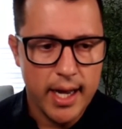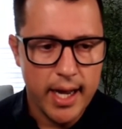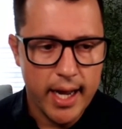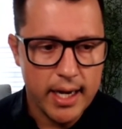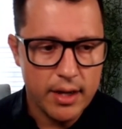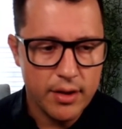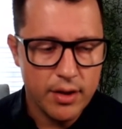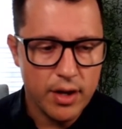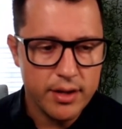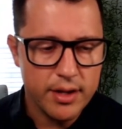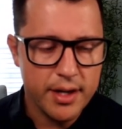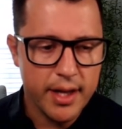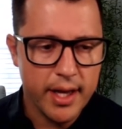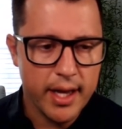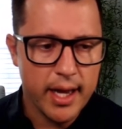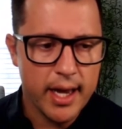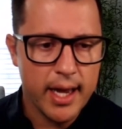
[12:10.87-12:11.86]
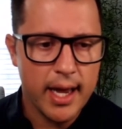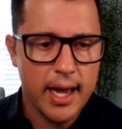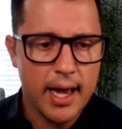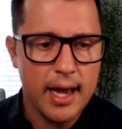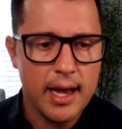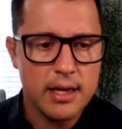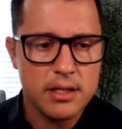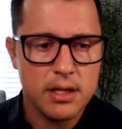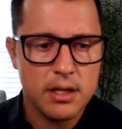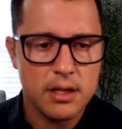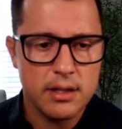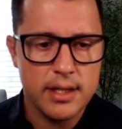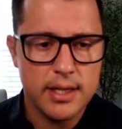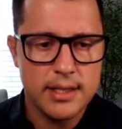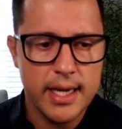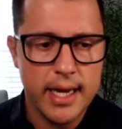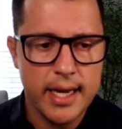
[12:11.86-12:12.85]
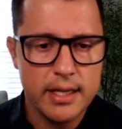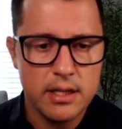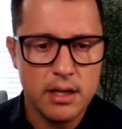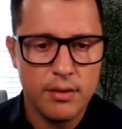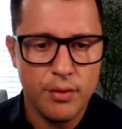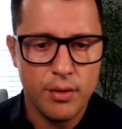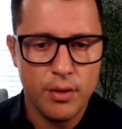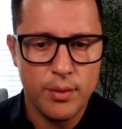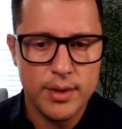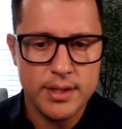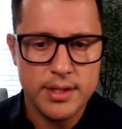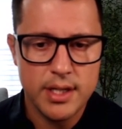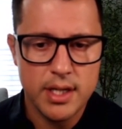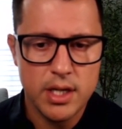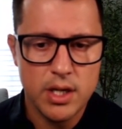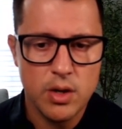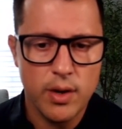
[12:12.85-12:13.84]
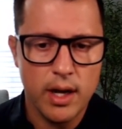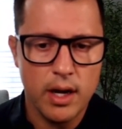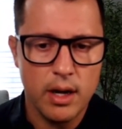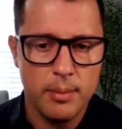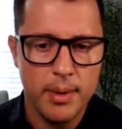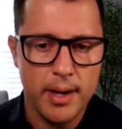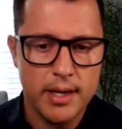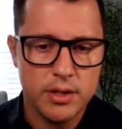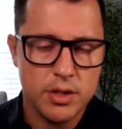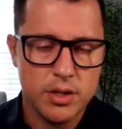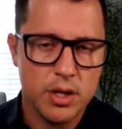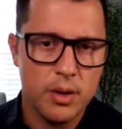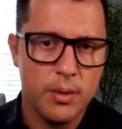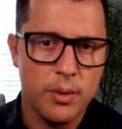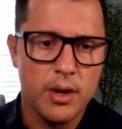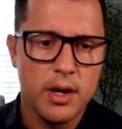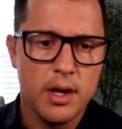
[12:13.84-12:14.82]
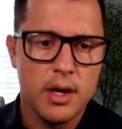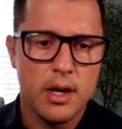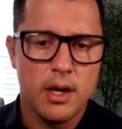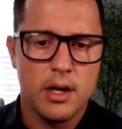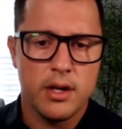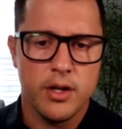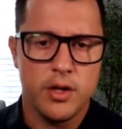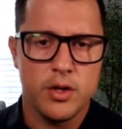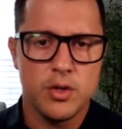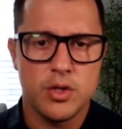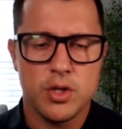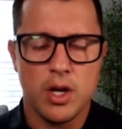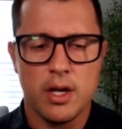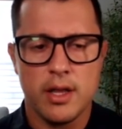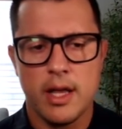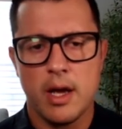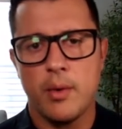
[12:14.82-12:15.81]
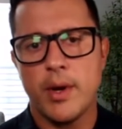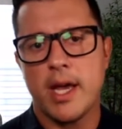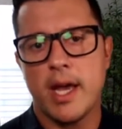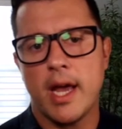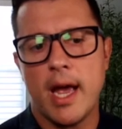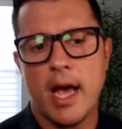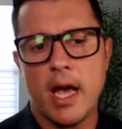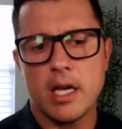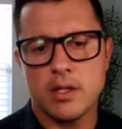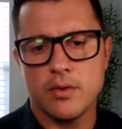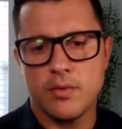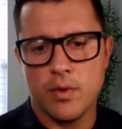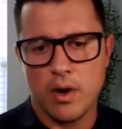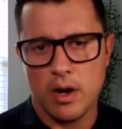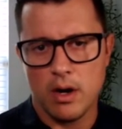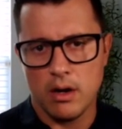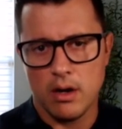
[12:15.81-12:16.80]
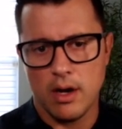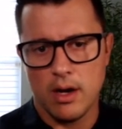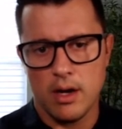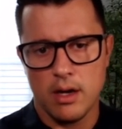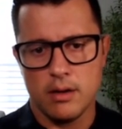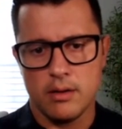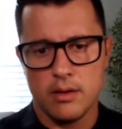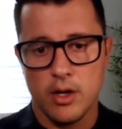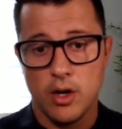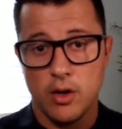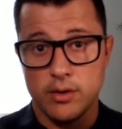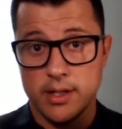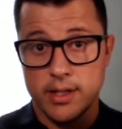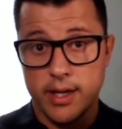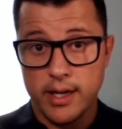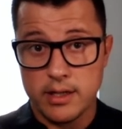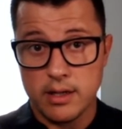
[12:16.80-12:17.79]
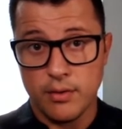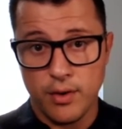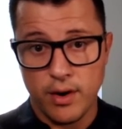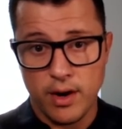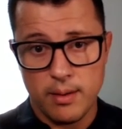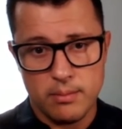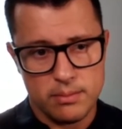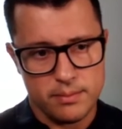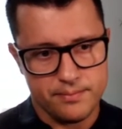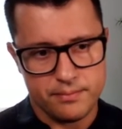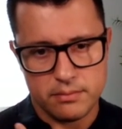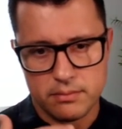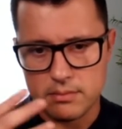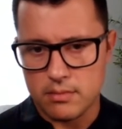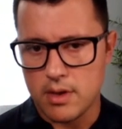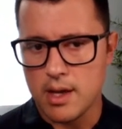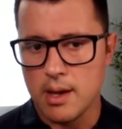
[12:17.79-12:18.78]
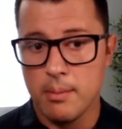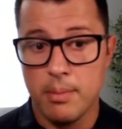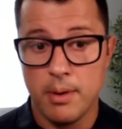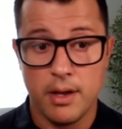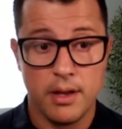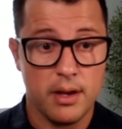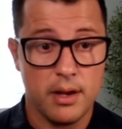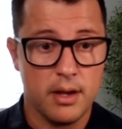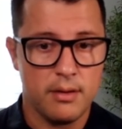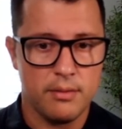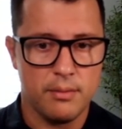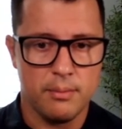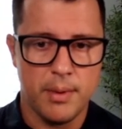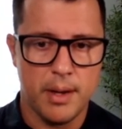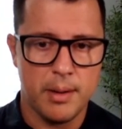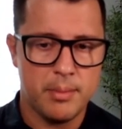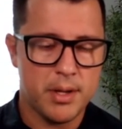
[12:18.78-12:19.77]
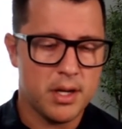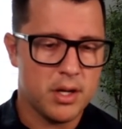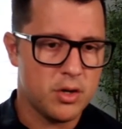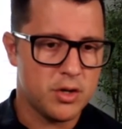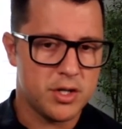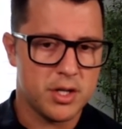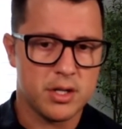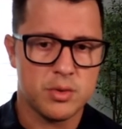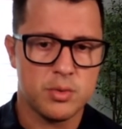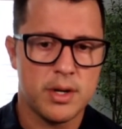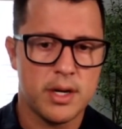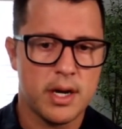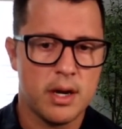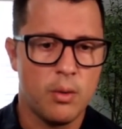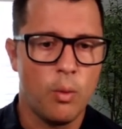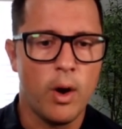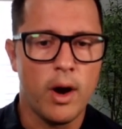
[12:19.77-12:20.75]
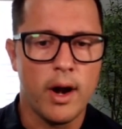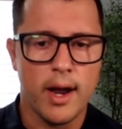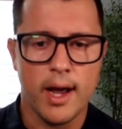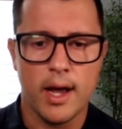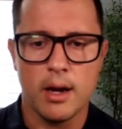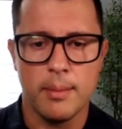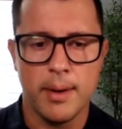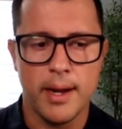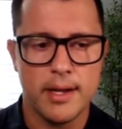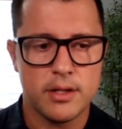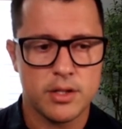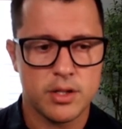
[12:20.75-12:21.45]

And another thing I can ask, the data from a single element. So you saw that we can ask for the data frame, but maybe you just want a one element.